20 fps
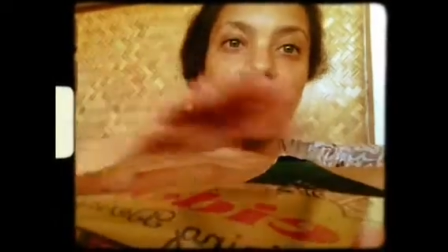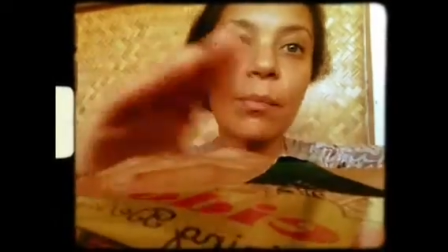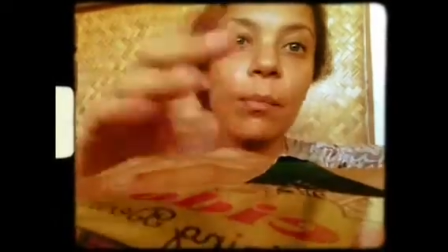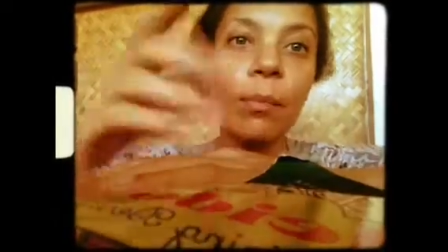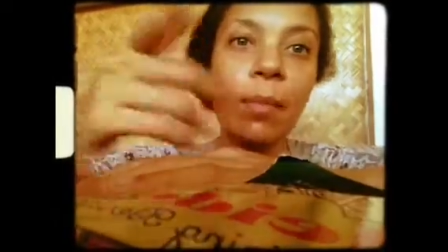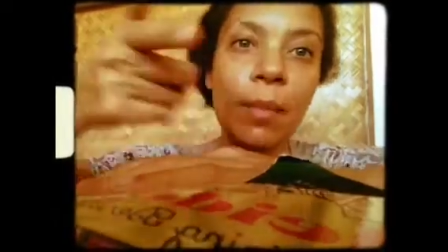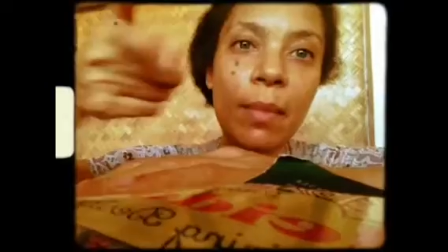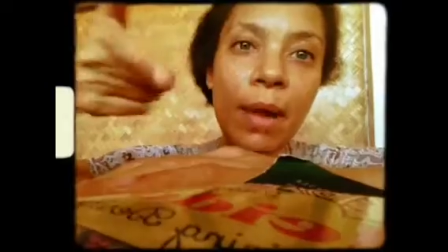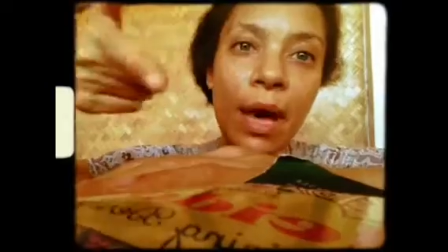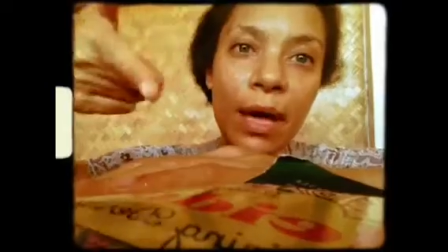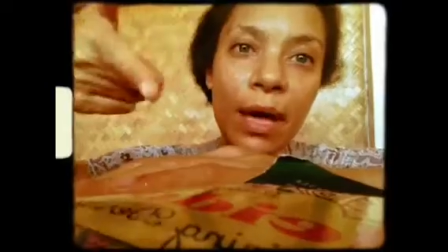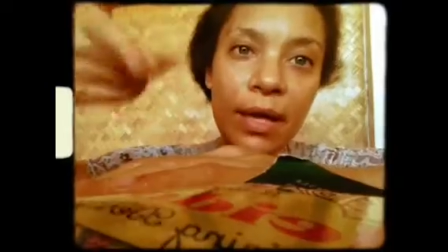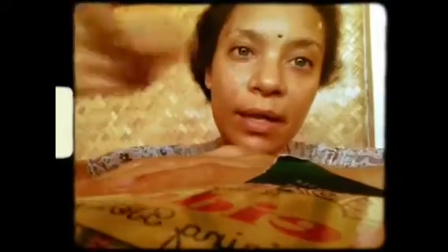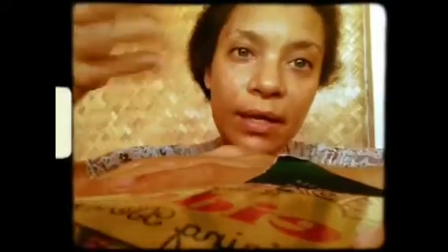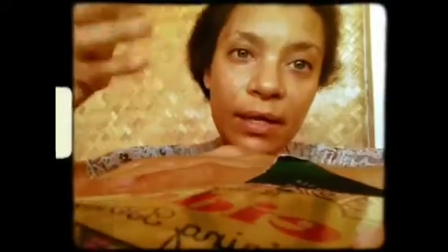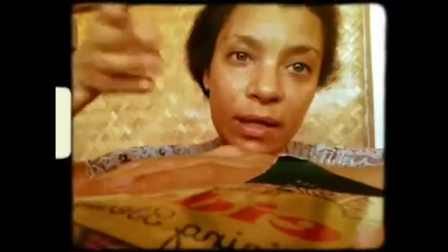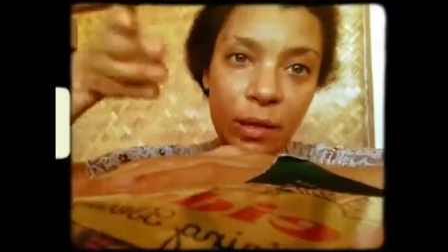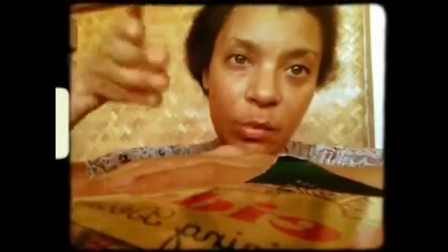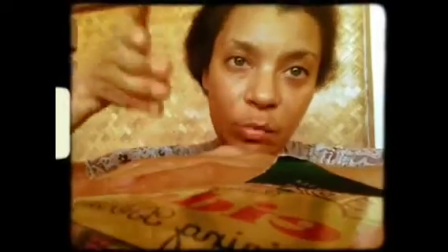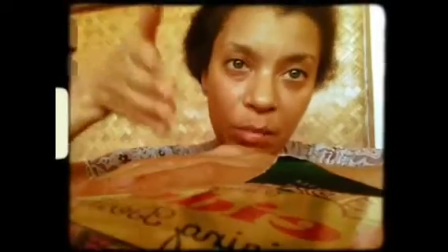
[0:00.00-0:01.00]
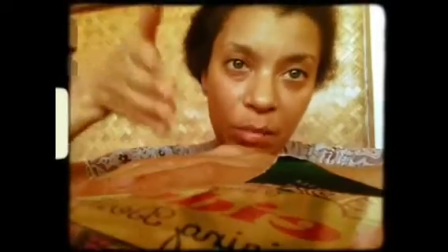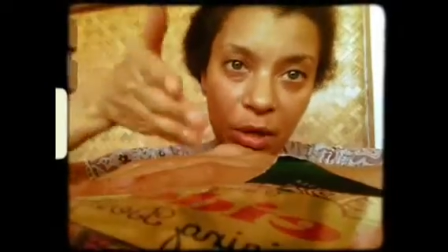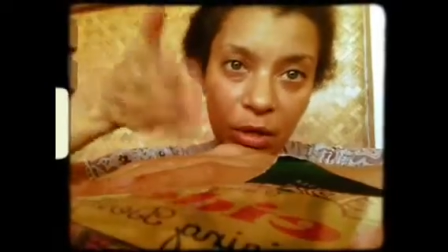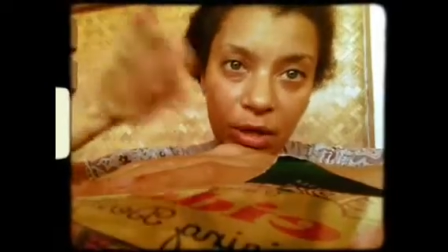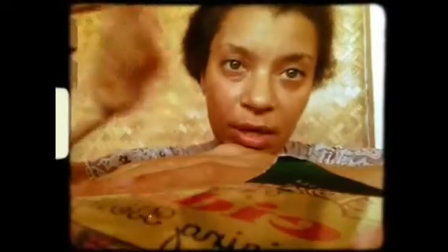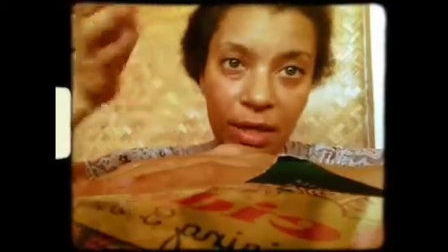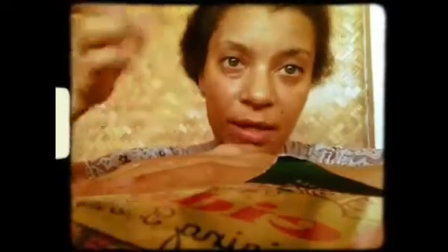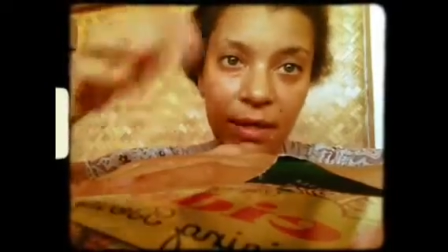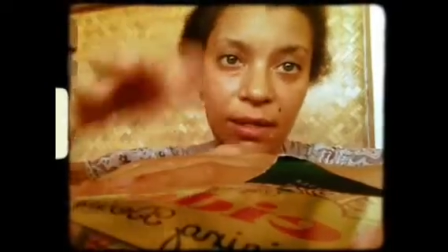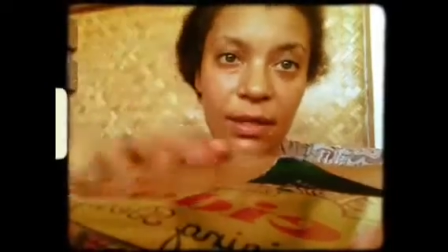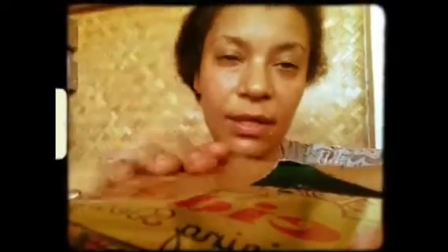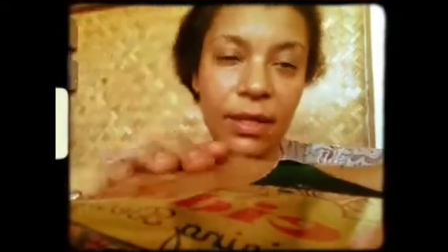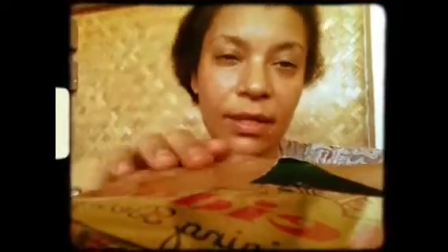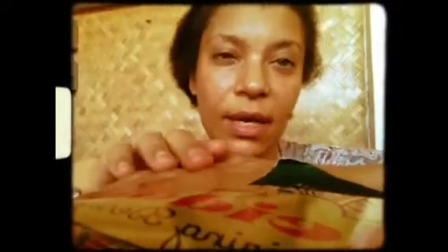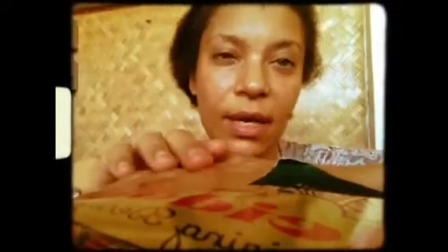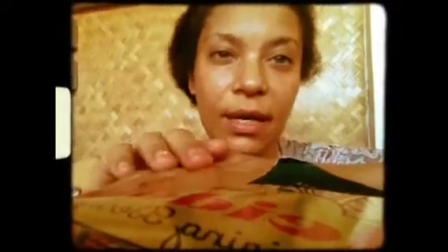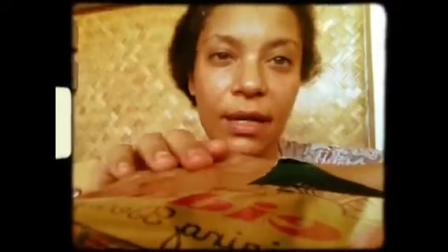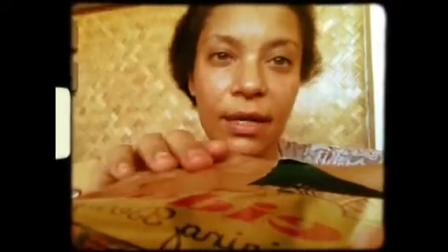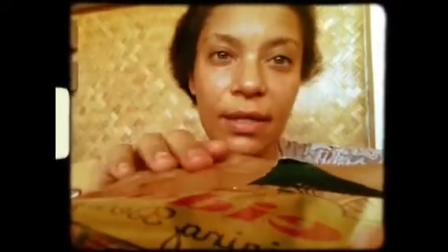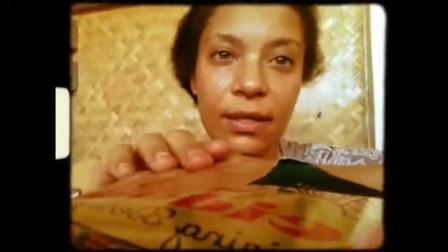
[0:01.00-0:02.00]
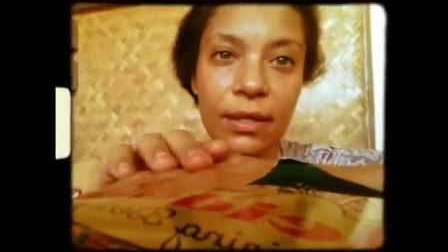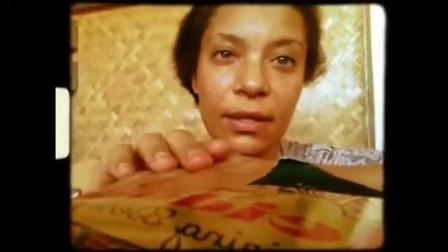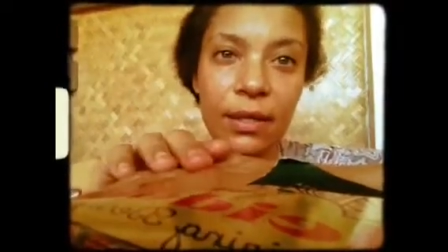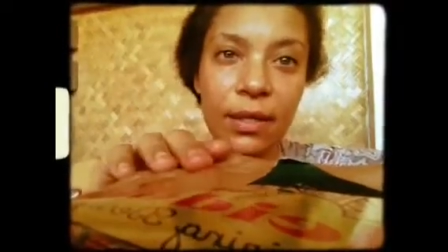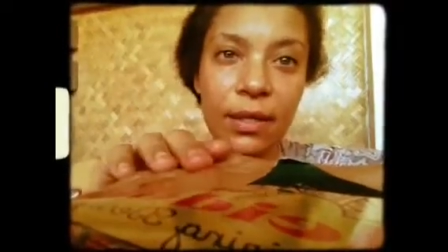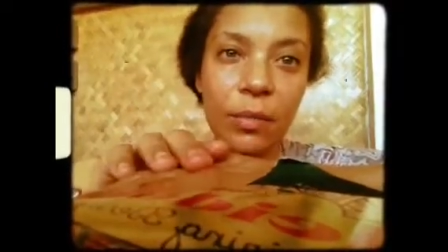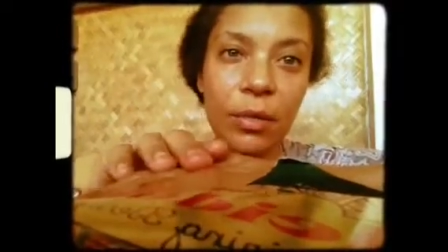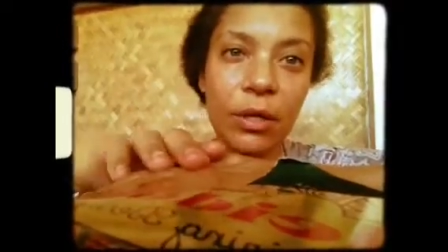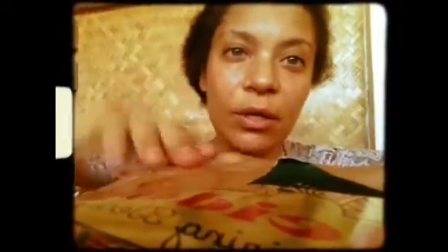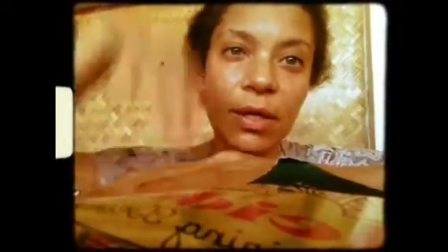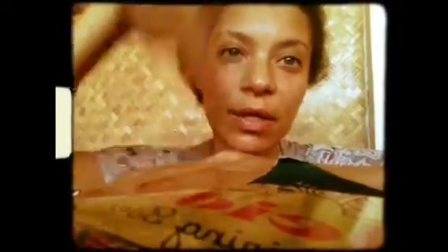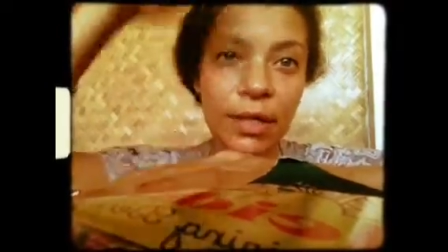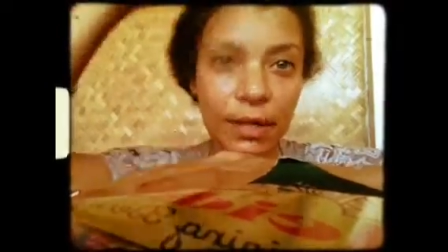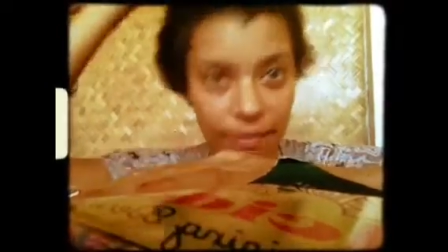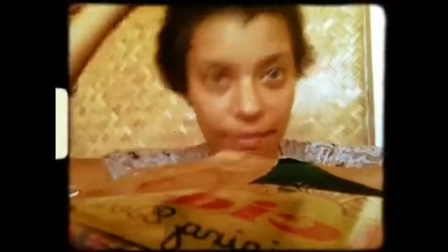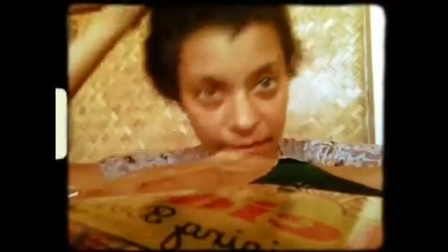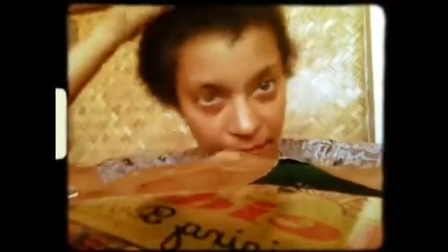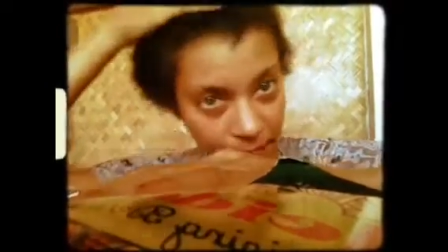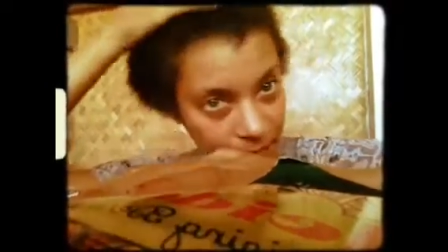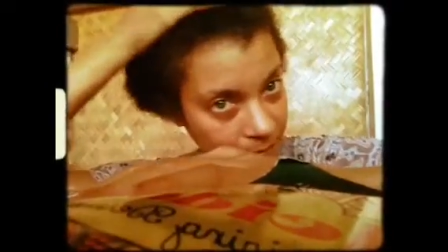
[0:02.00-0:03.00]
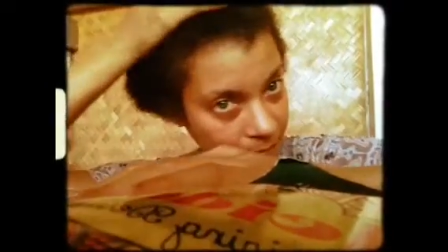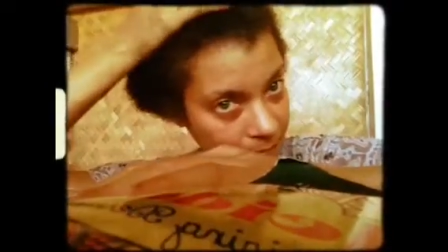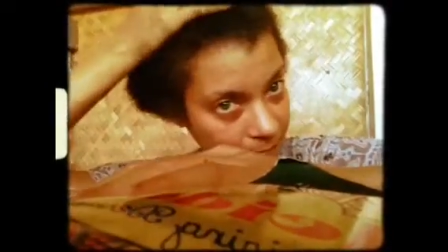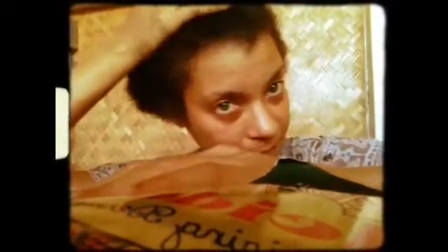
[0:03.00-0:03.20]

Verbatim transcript: My experience, Natalia's experience.